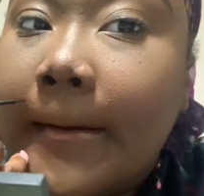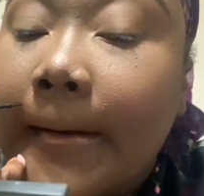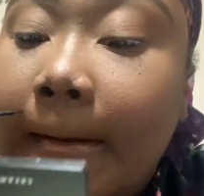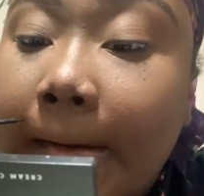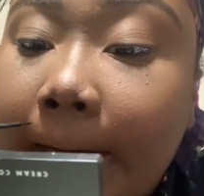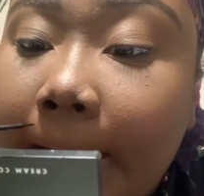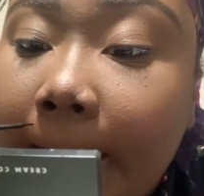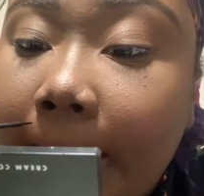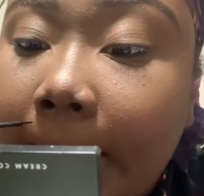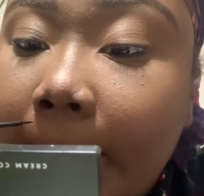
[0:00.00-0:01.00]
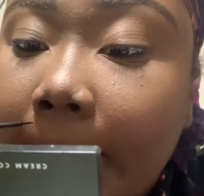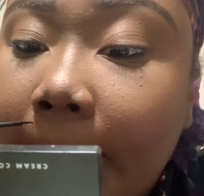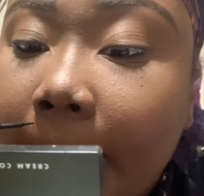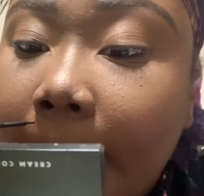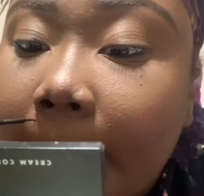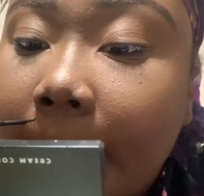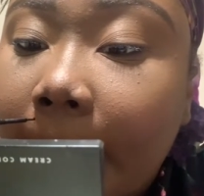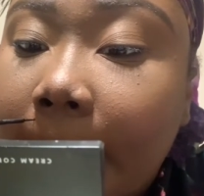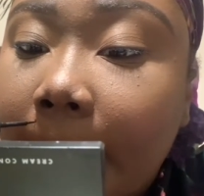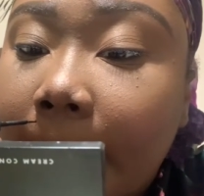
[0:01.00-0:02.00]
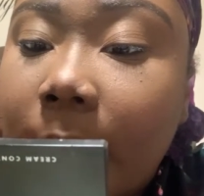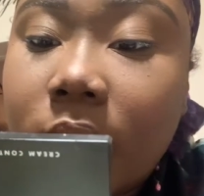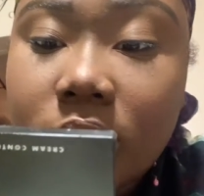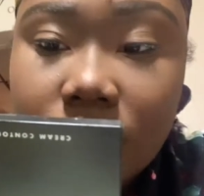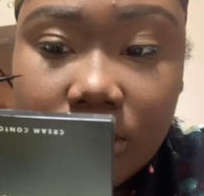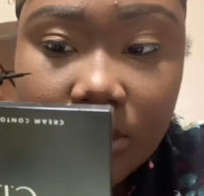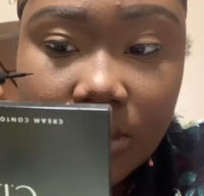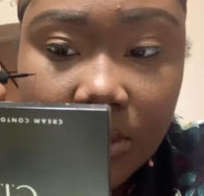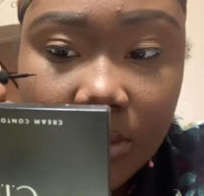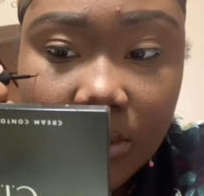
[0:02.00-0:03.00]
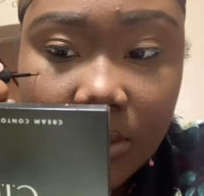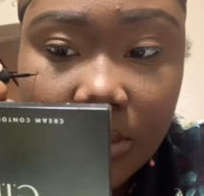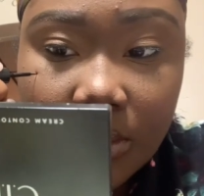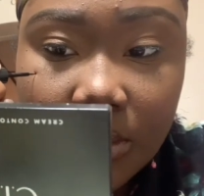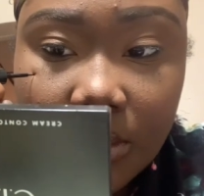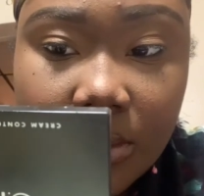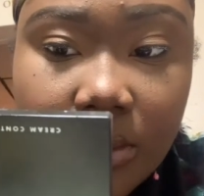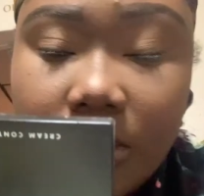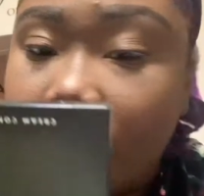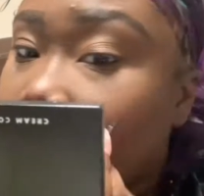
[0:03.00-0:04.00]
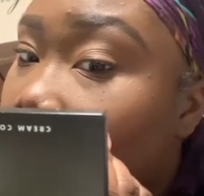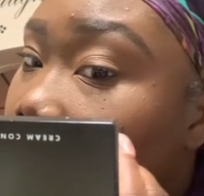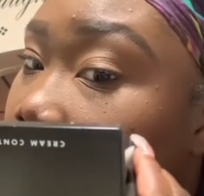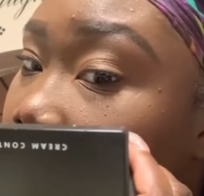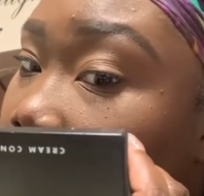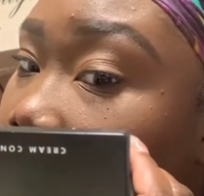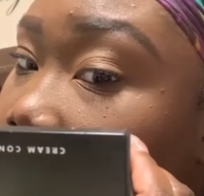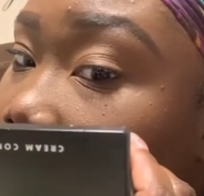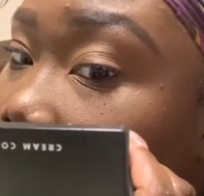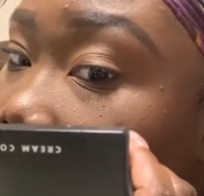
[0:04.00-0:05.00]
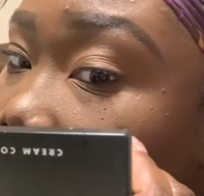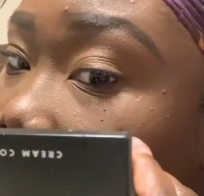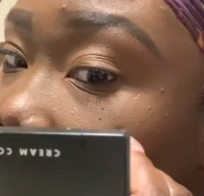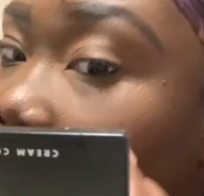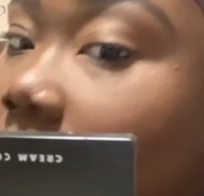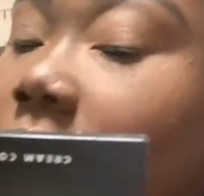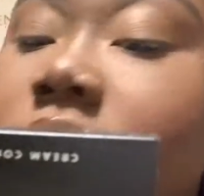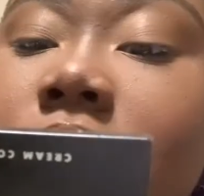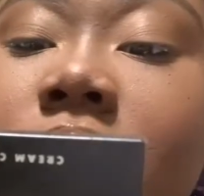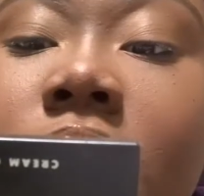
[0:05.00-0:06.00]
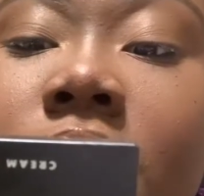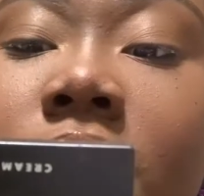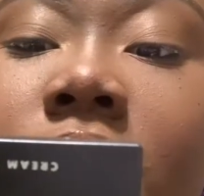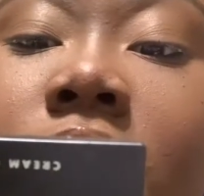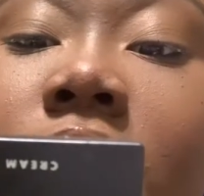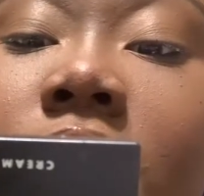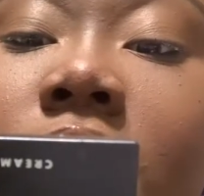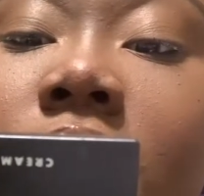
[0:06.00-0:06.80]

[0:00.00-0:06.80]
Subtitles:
I follow up with my E.l.f. liquid liner to create some faux beauty marks.